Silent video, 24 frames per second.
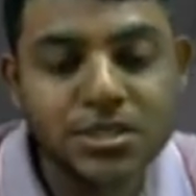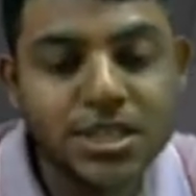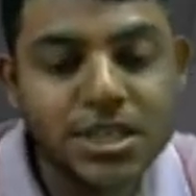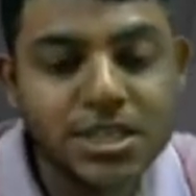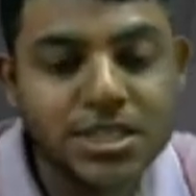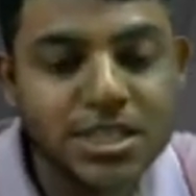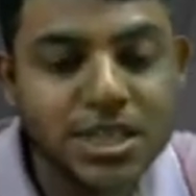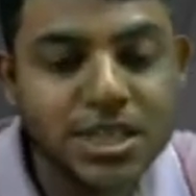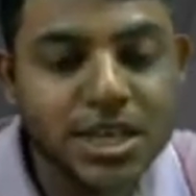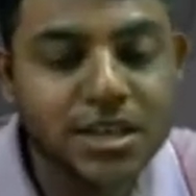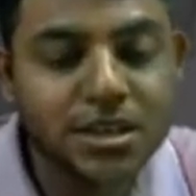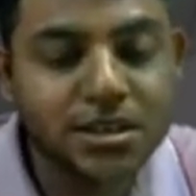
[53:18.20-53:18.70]

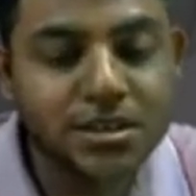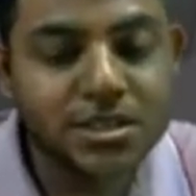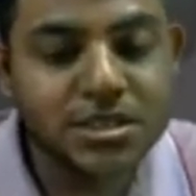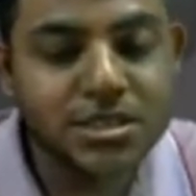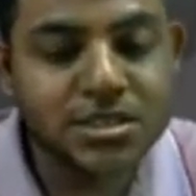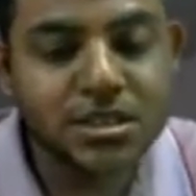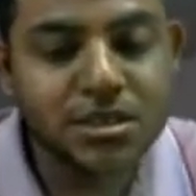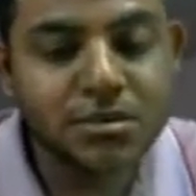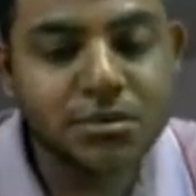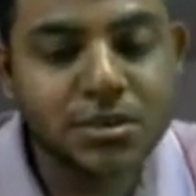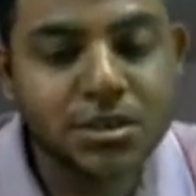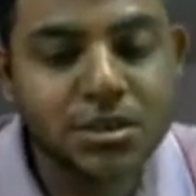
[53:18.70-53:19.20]
usage
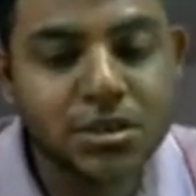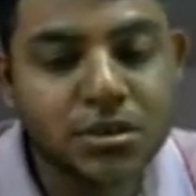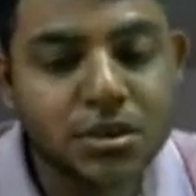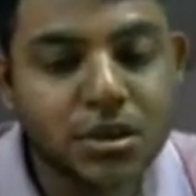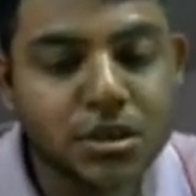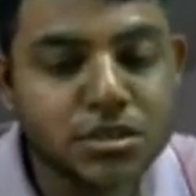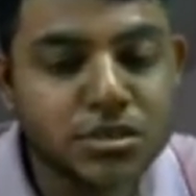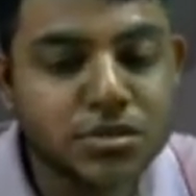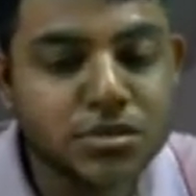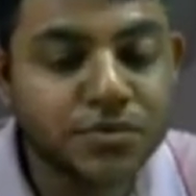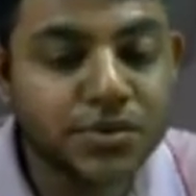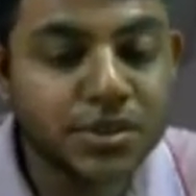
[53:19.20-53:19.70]
at a
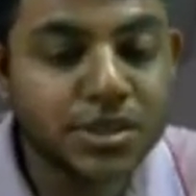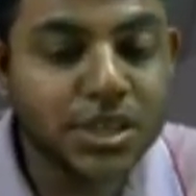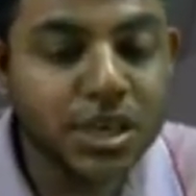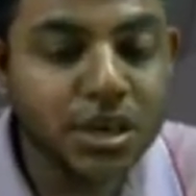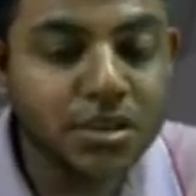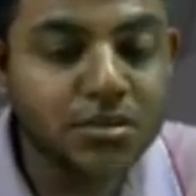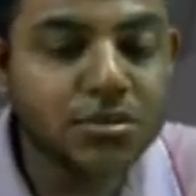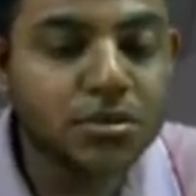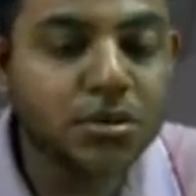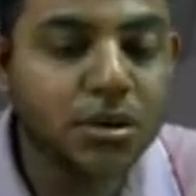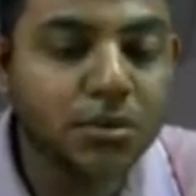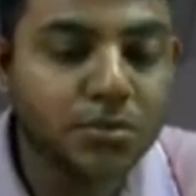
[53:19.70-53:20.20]
reasonable
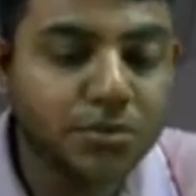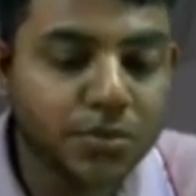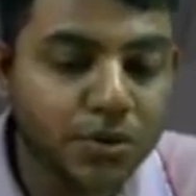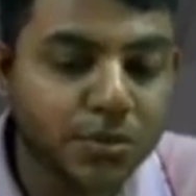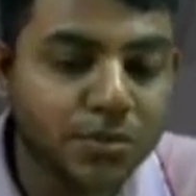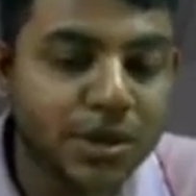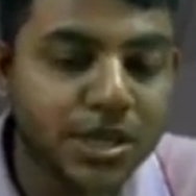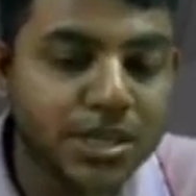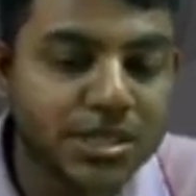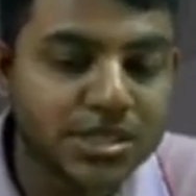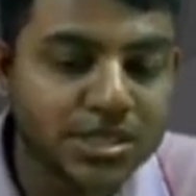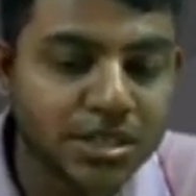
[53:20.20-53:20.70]
cost without
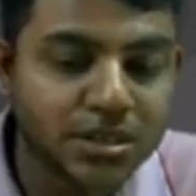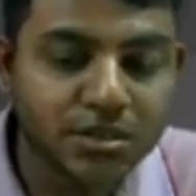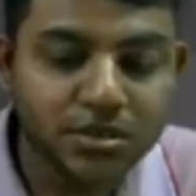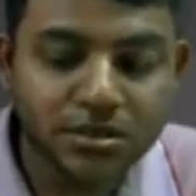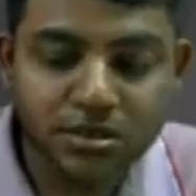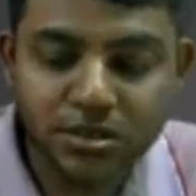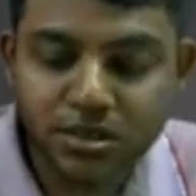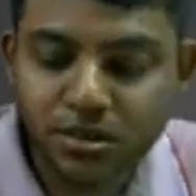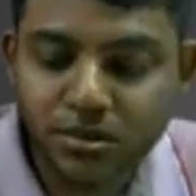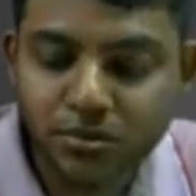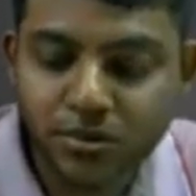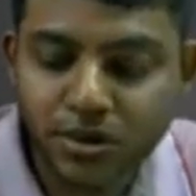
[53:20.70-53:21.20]

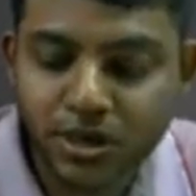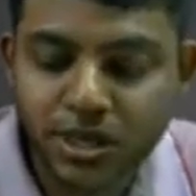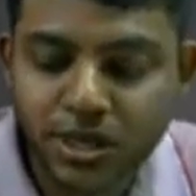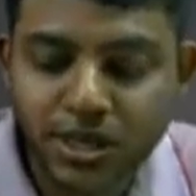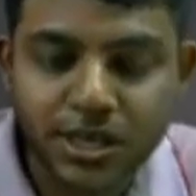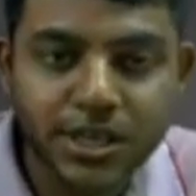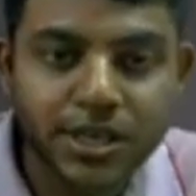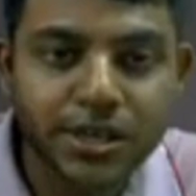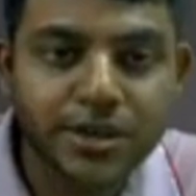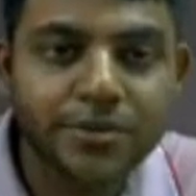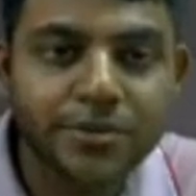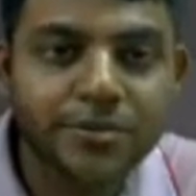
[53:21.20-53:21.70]
compromising on
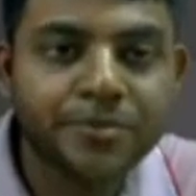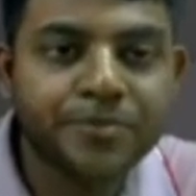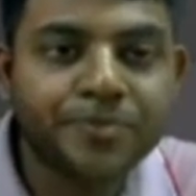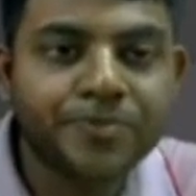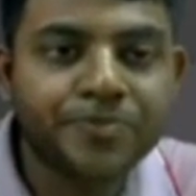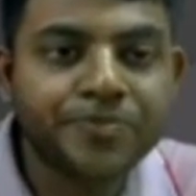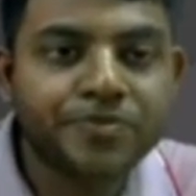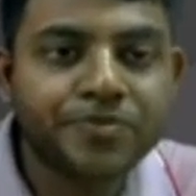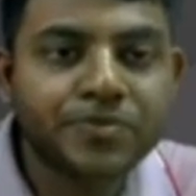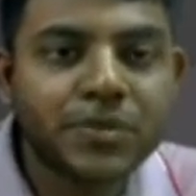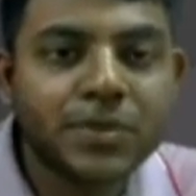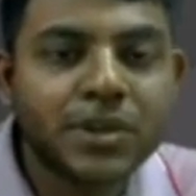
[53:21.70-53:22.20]
the
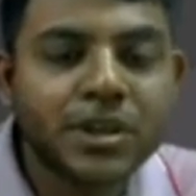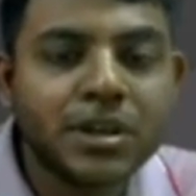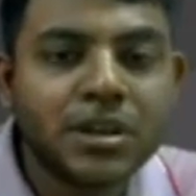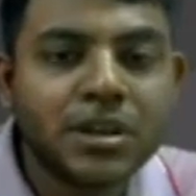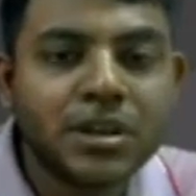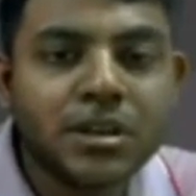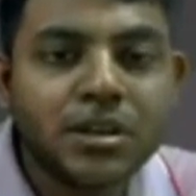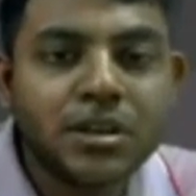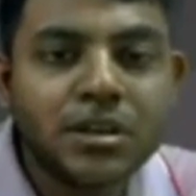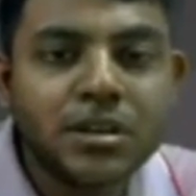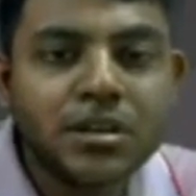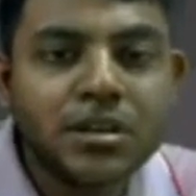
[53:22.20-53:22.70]
quality.
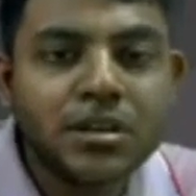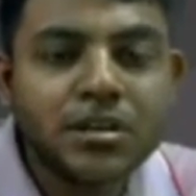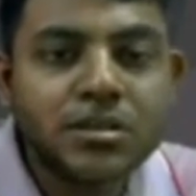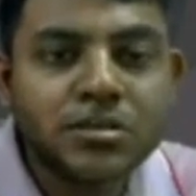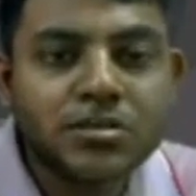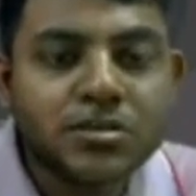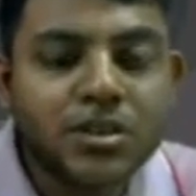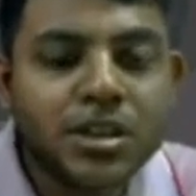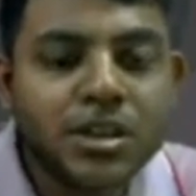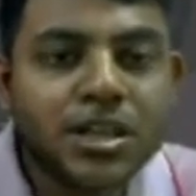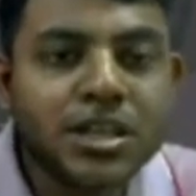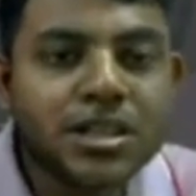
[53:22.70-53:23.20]

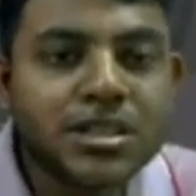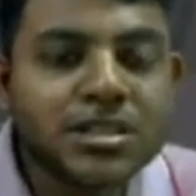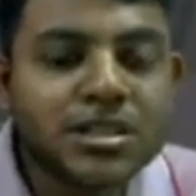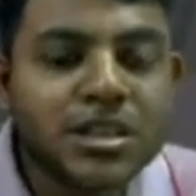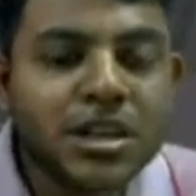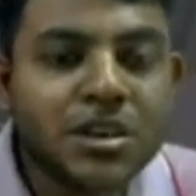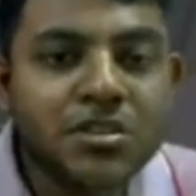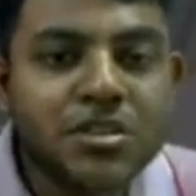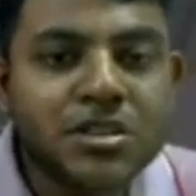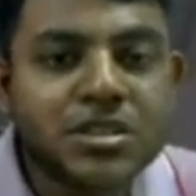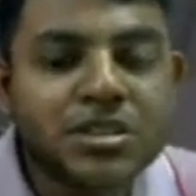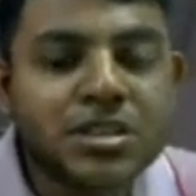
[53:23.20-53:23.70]
So
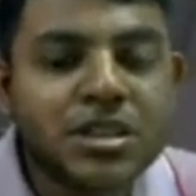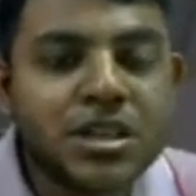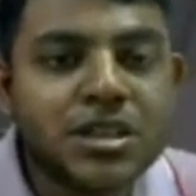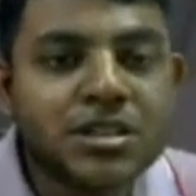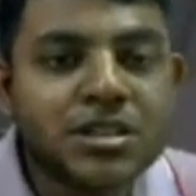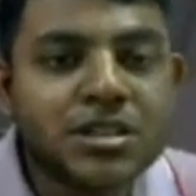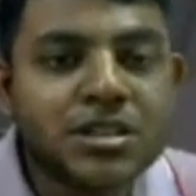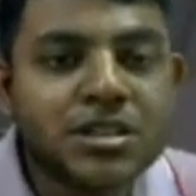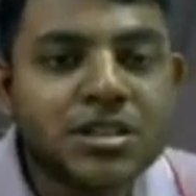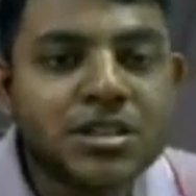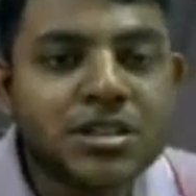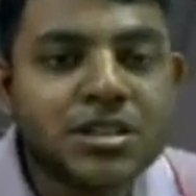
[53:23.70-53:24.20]
let us now
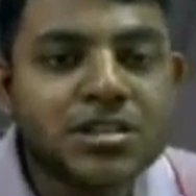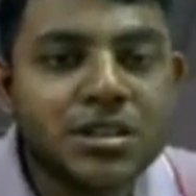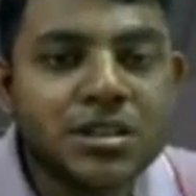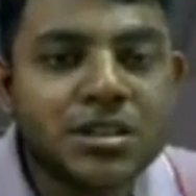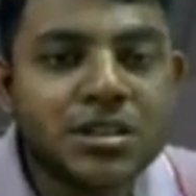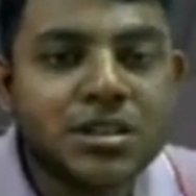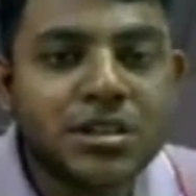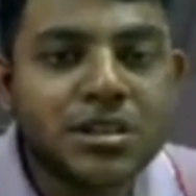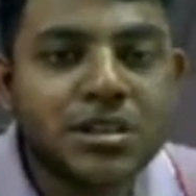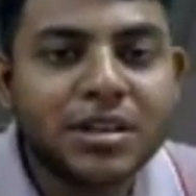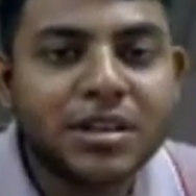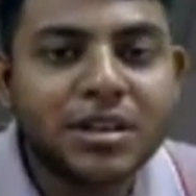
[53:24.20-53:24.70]
discuss
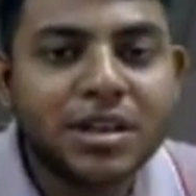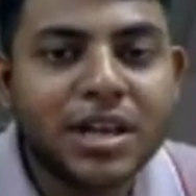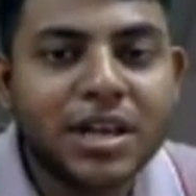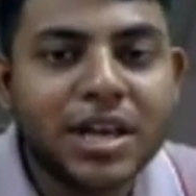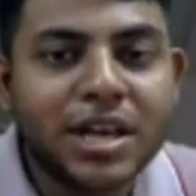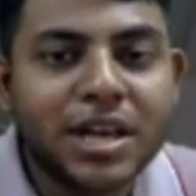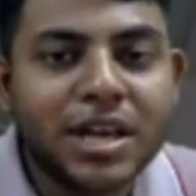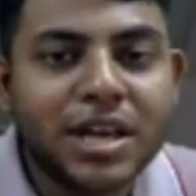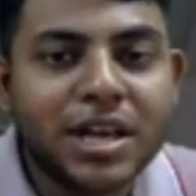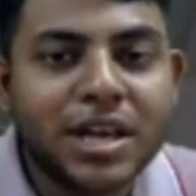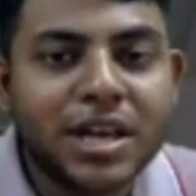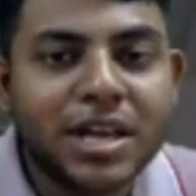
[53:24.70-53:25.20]

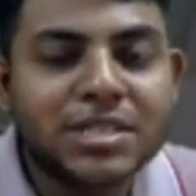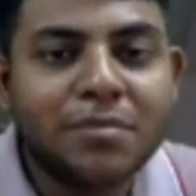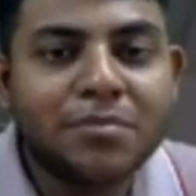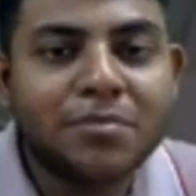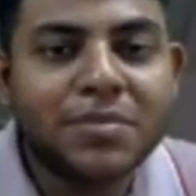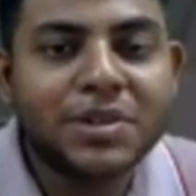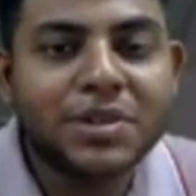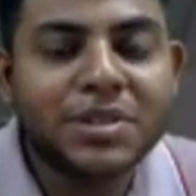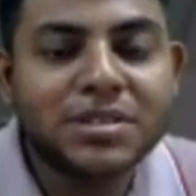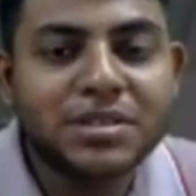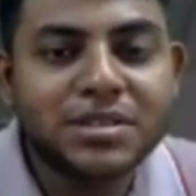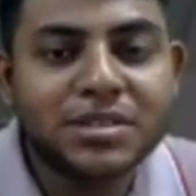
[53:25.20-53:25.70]
certain case
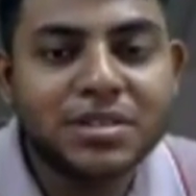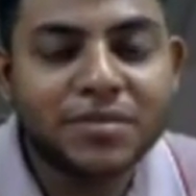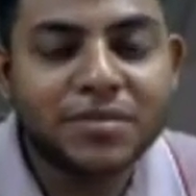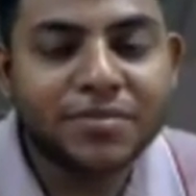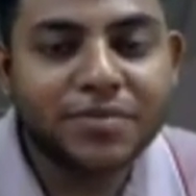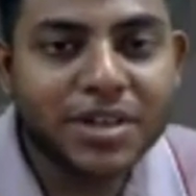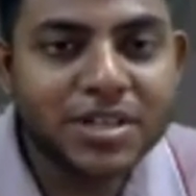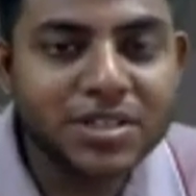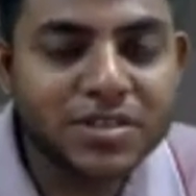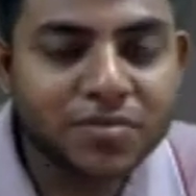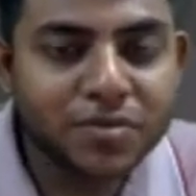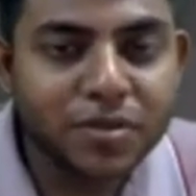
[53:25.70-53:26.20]

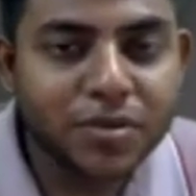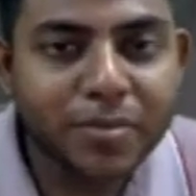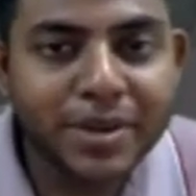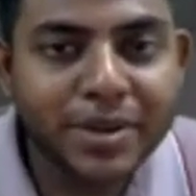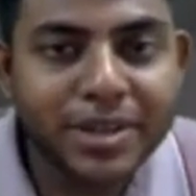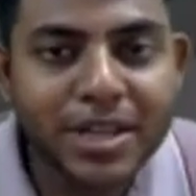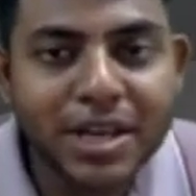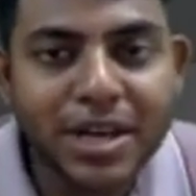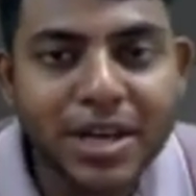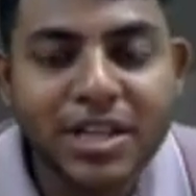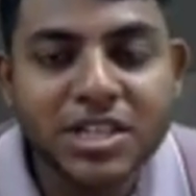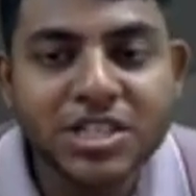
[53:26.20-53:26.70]
examples. The
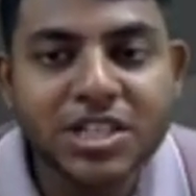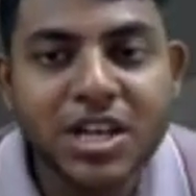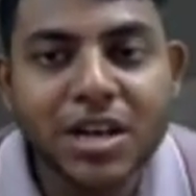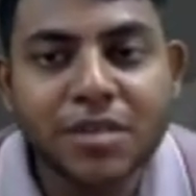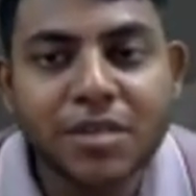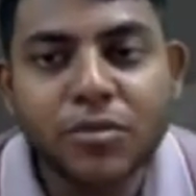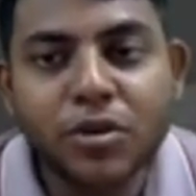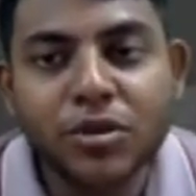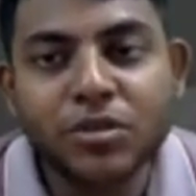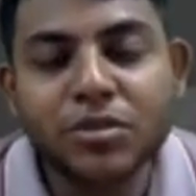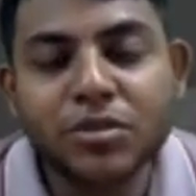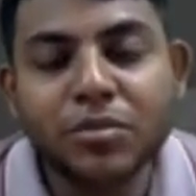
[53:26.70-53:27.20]
first would be the
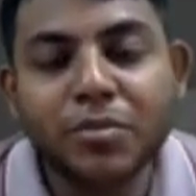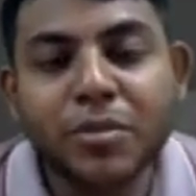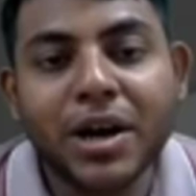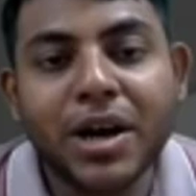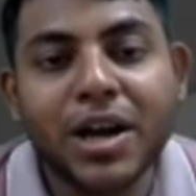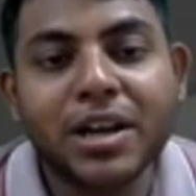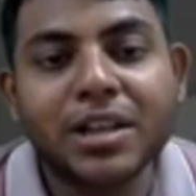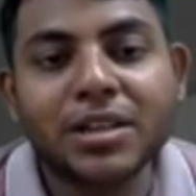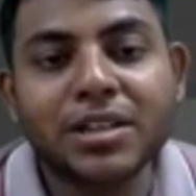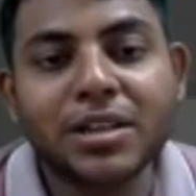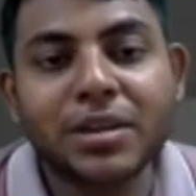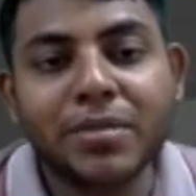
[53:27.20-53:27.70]
Nasha
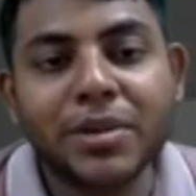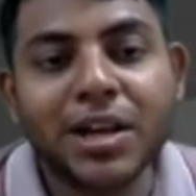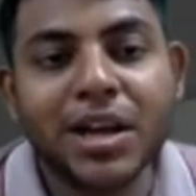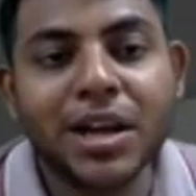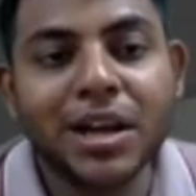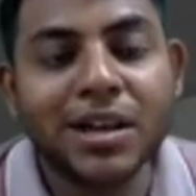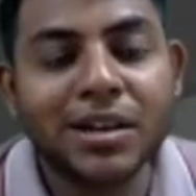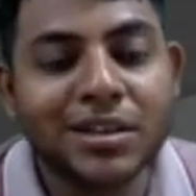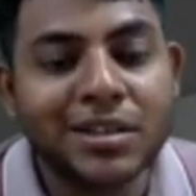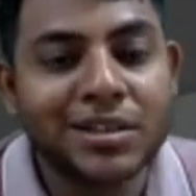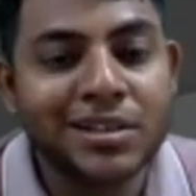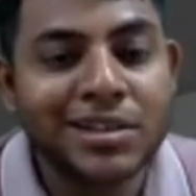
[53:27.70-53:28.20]
Mukt Bharat
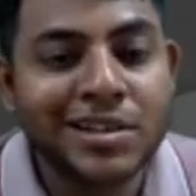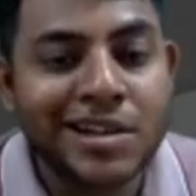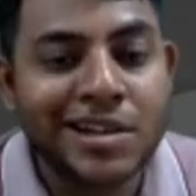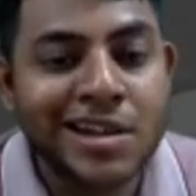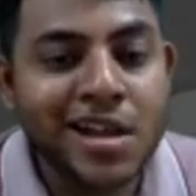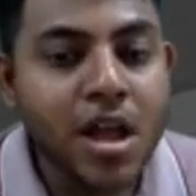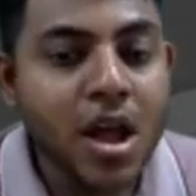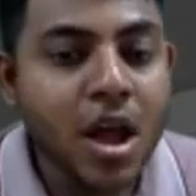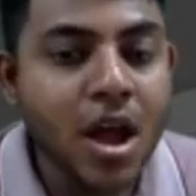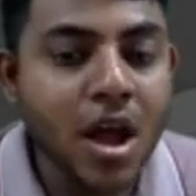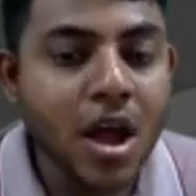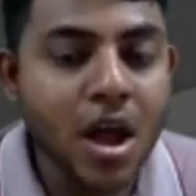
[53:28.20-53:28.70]

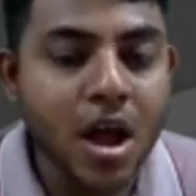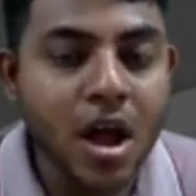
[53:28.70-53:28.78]
Abhiyan.